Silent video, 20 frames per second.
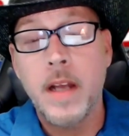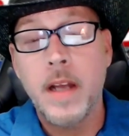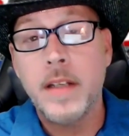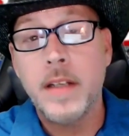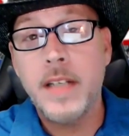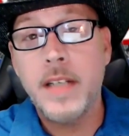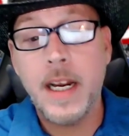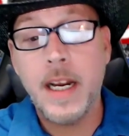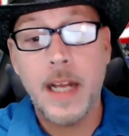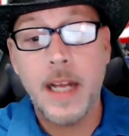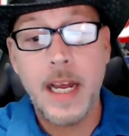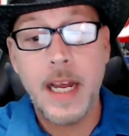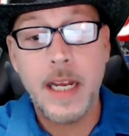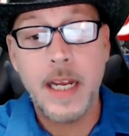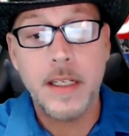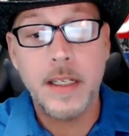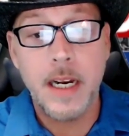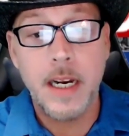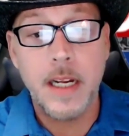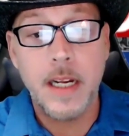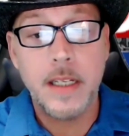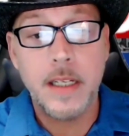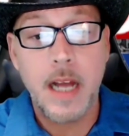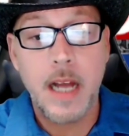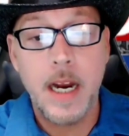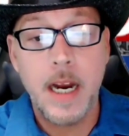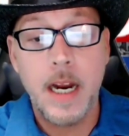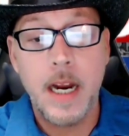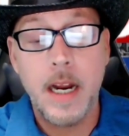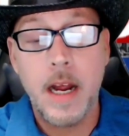10 lengths
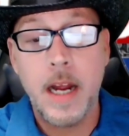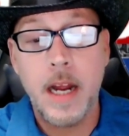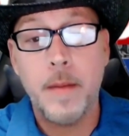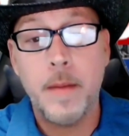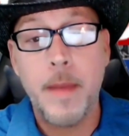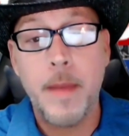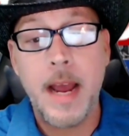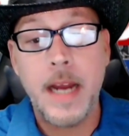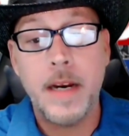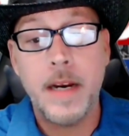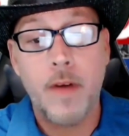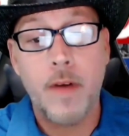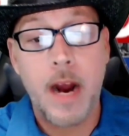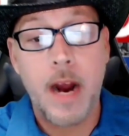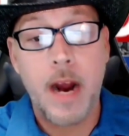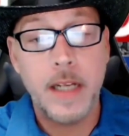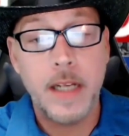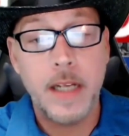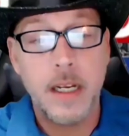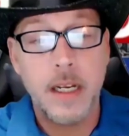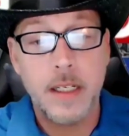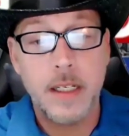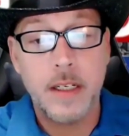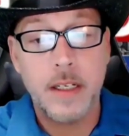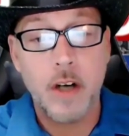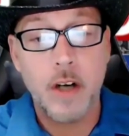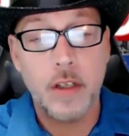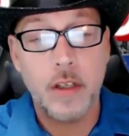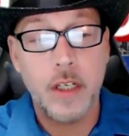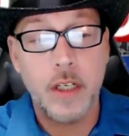in a maiden race at
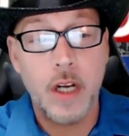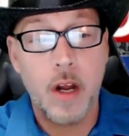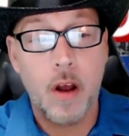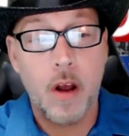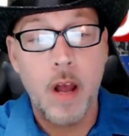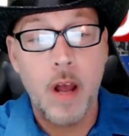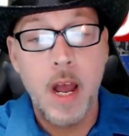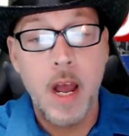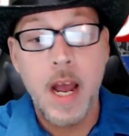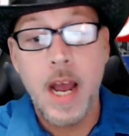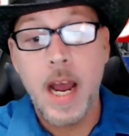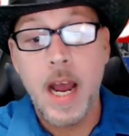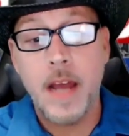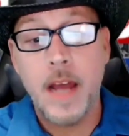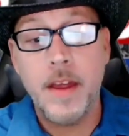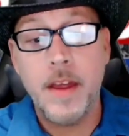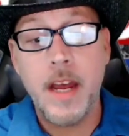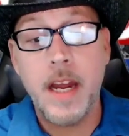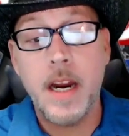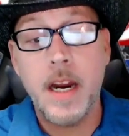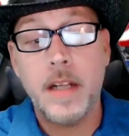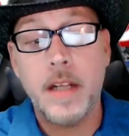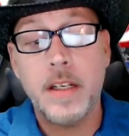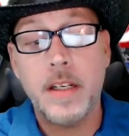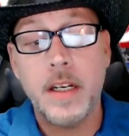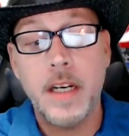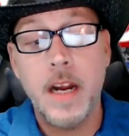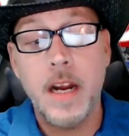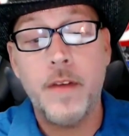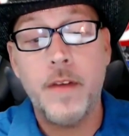Churchill, and then a
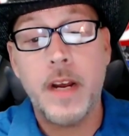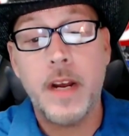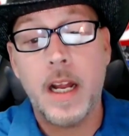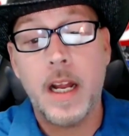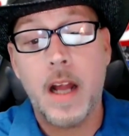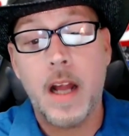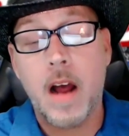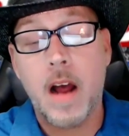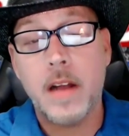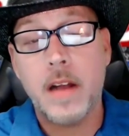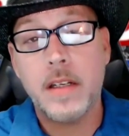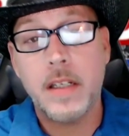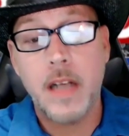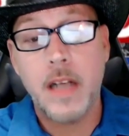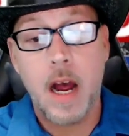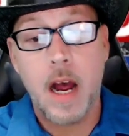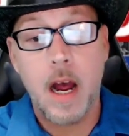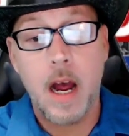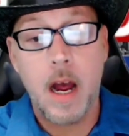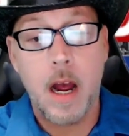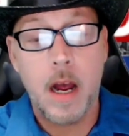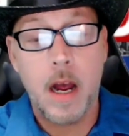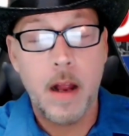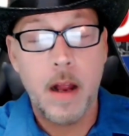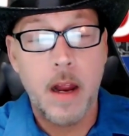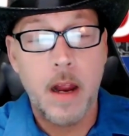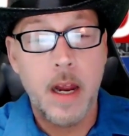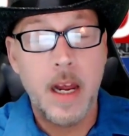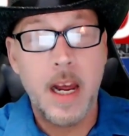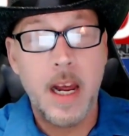significant loss. And
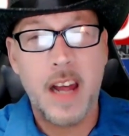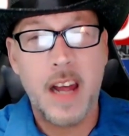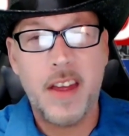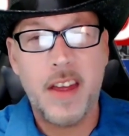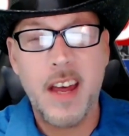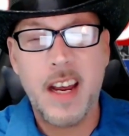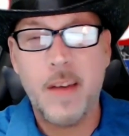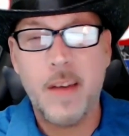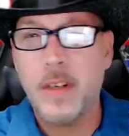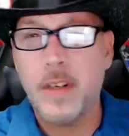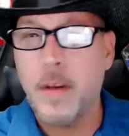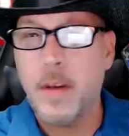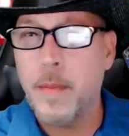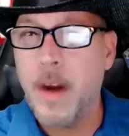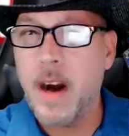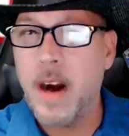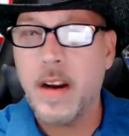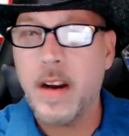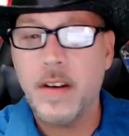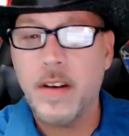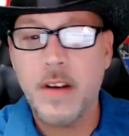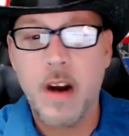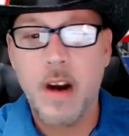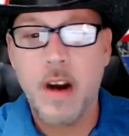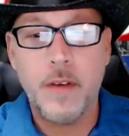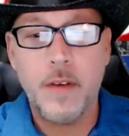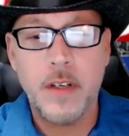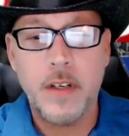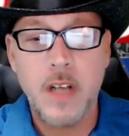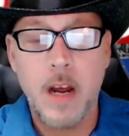I think it was American
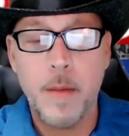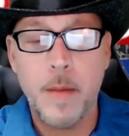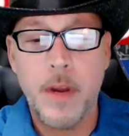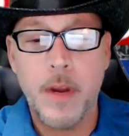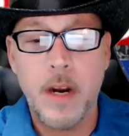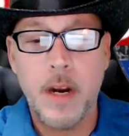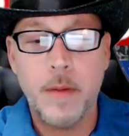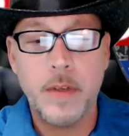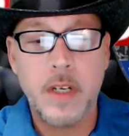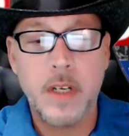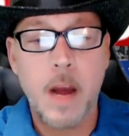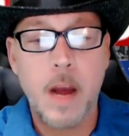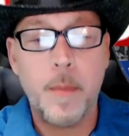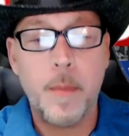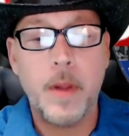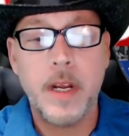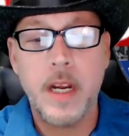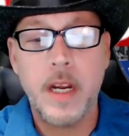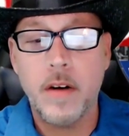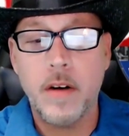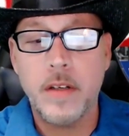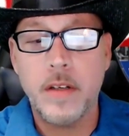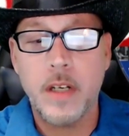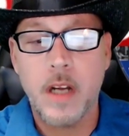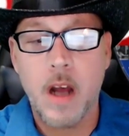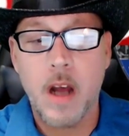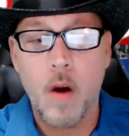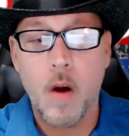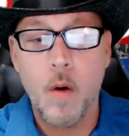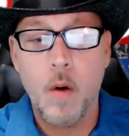Turf or something, but it was a couple of years
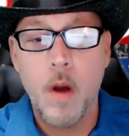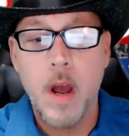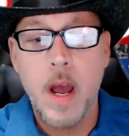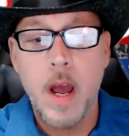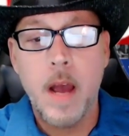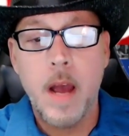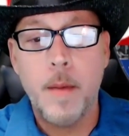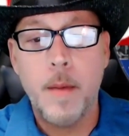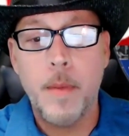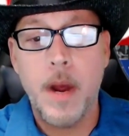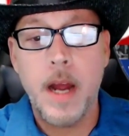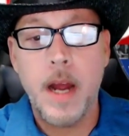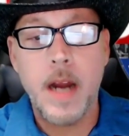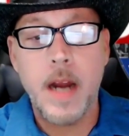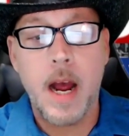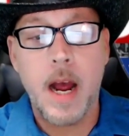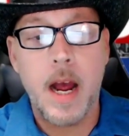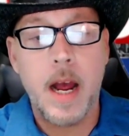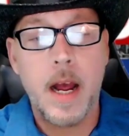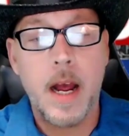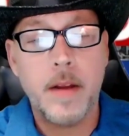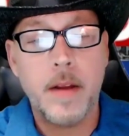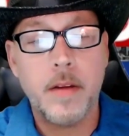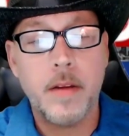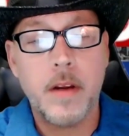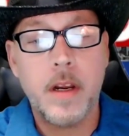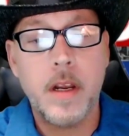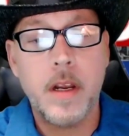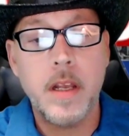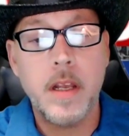ago. But
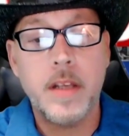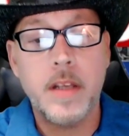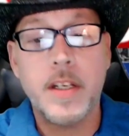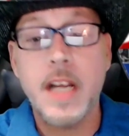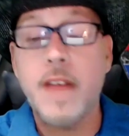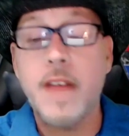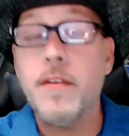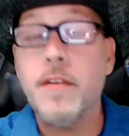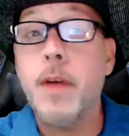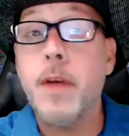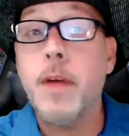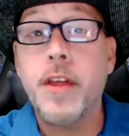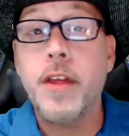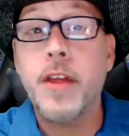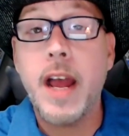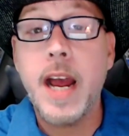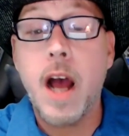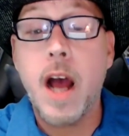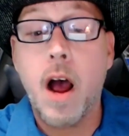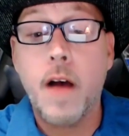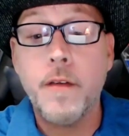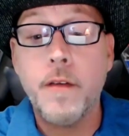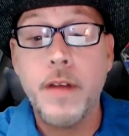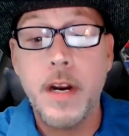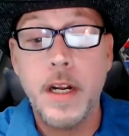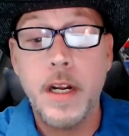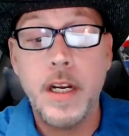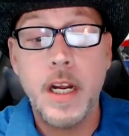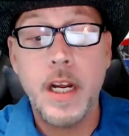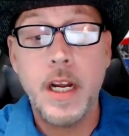7 month layoff
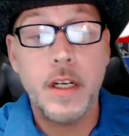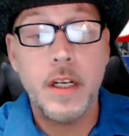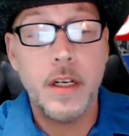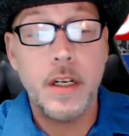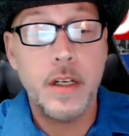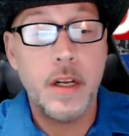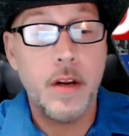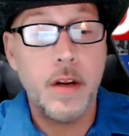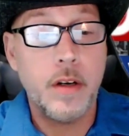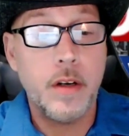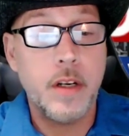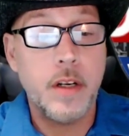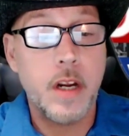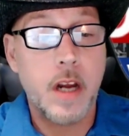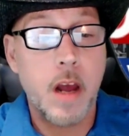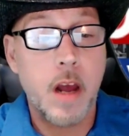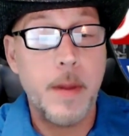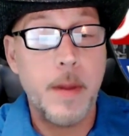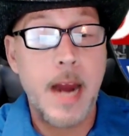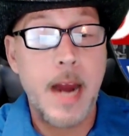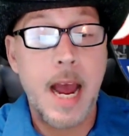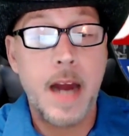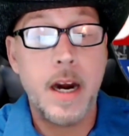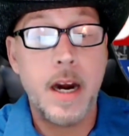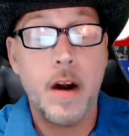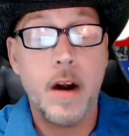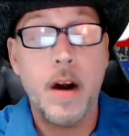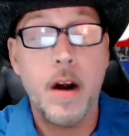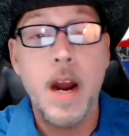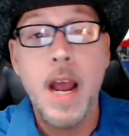in addition to coming out
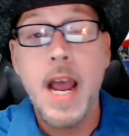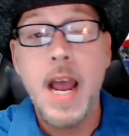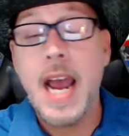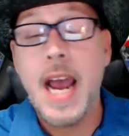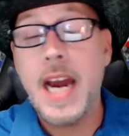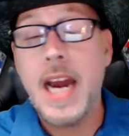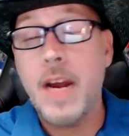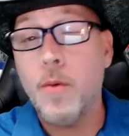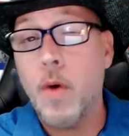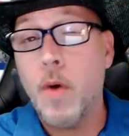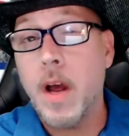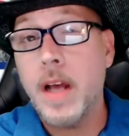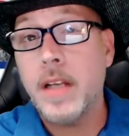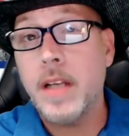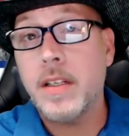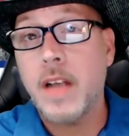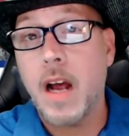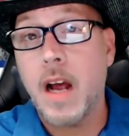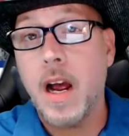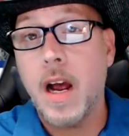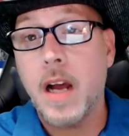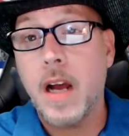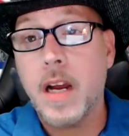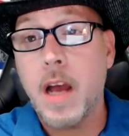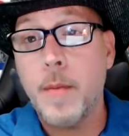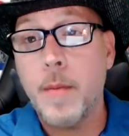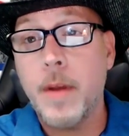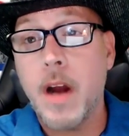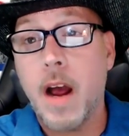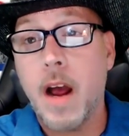here, and he was
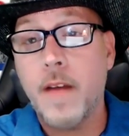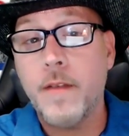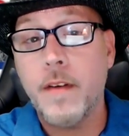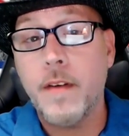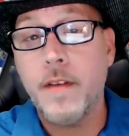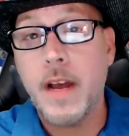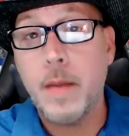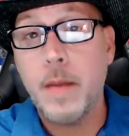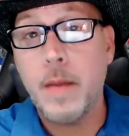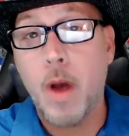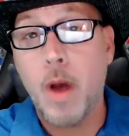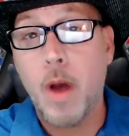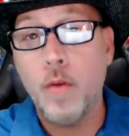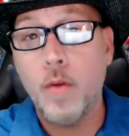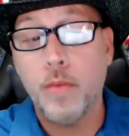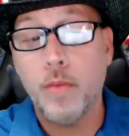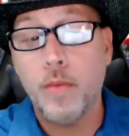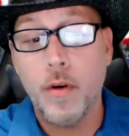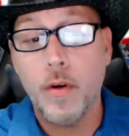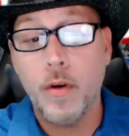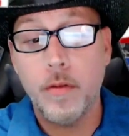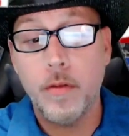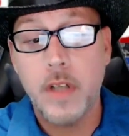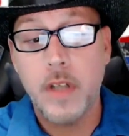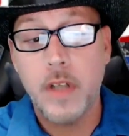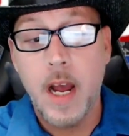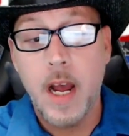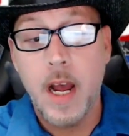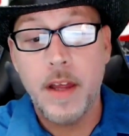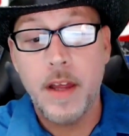coming off of a bone
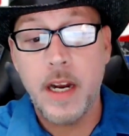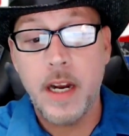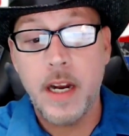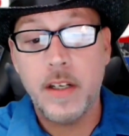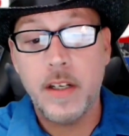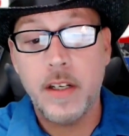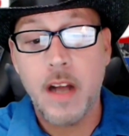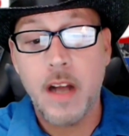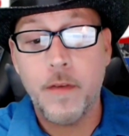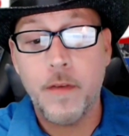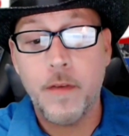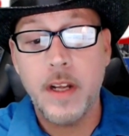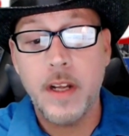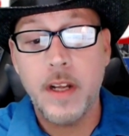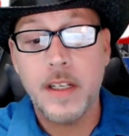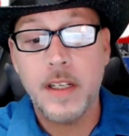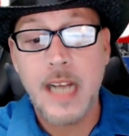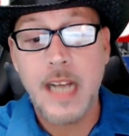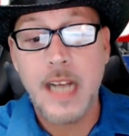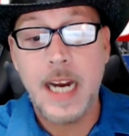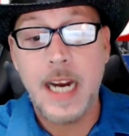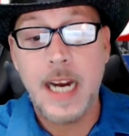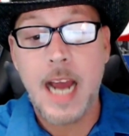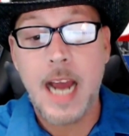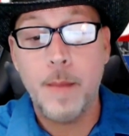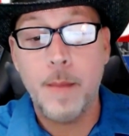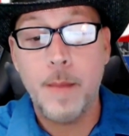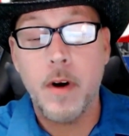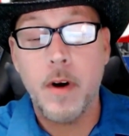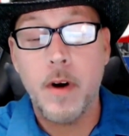bruise that he suffered in the San
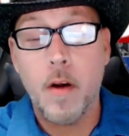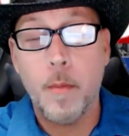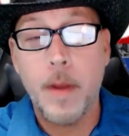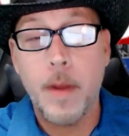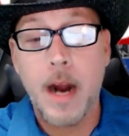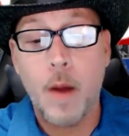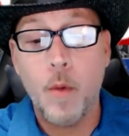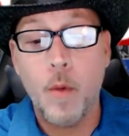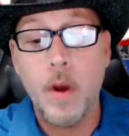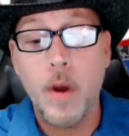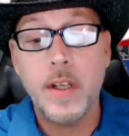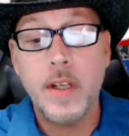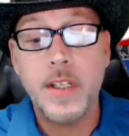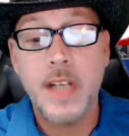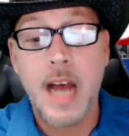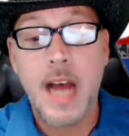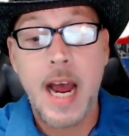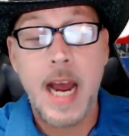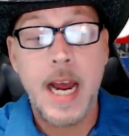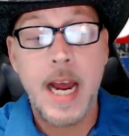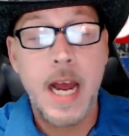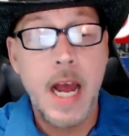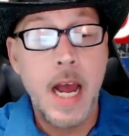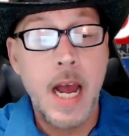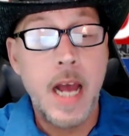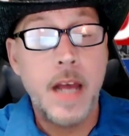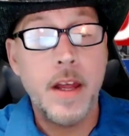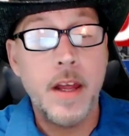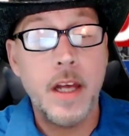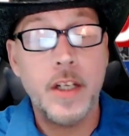Gabriel. But I will say
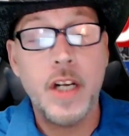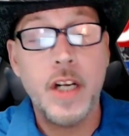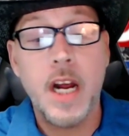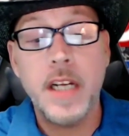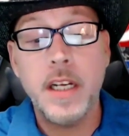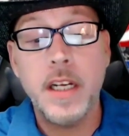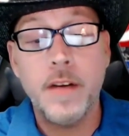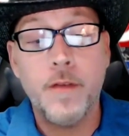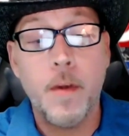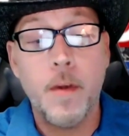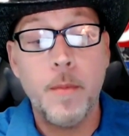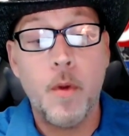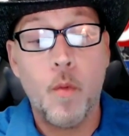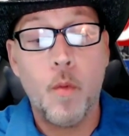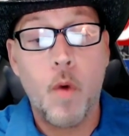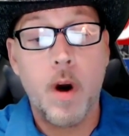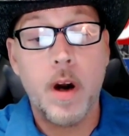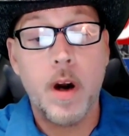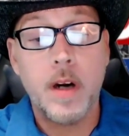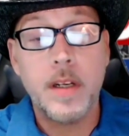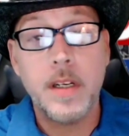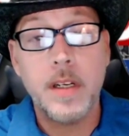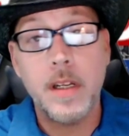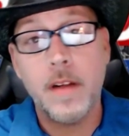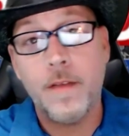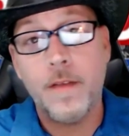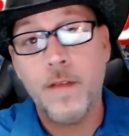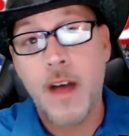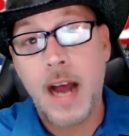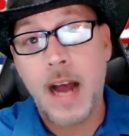that judging from the works and
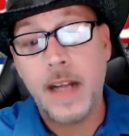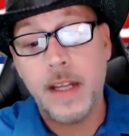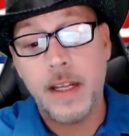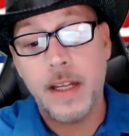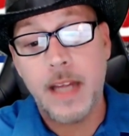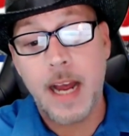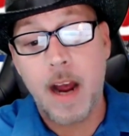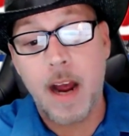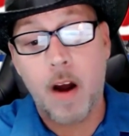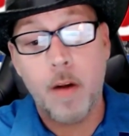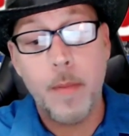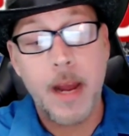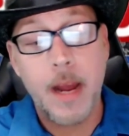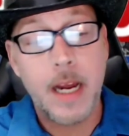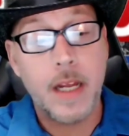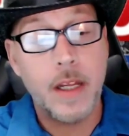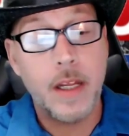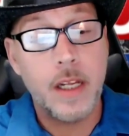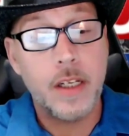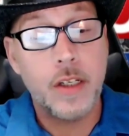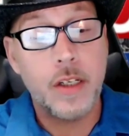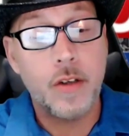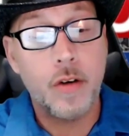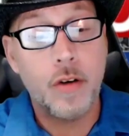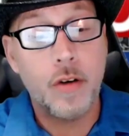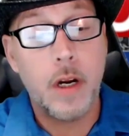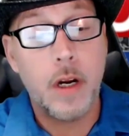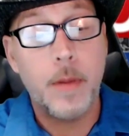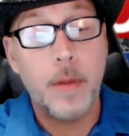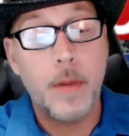the fact that they are making this
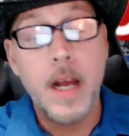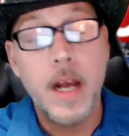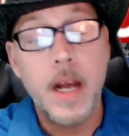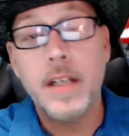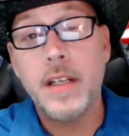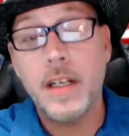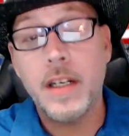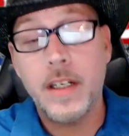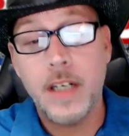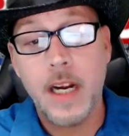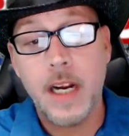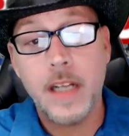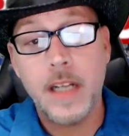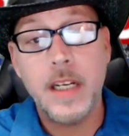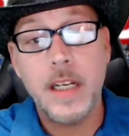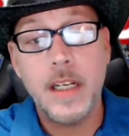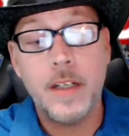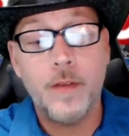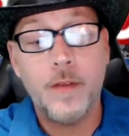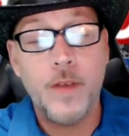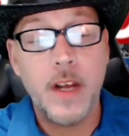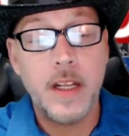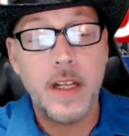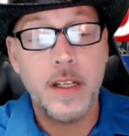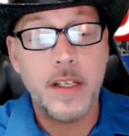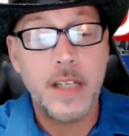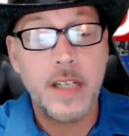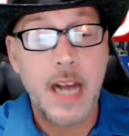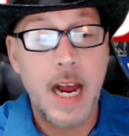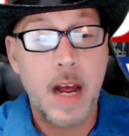trip suggests he's fit
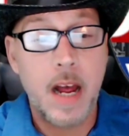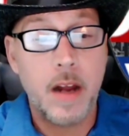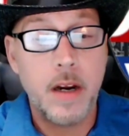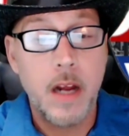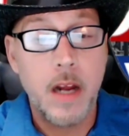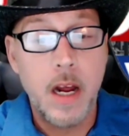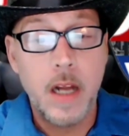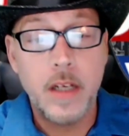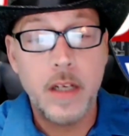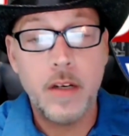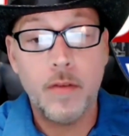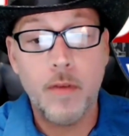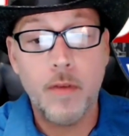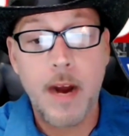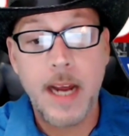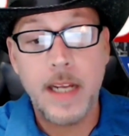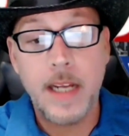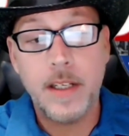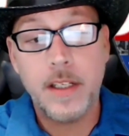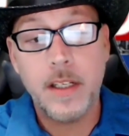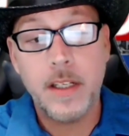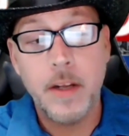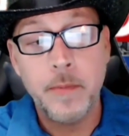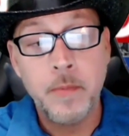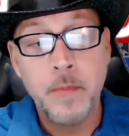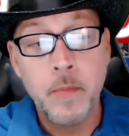and sound to race.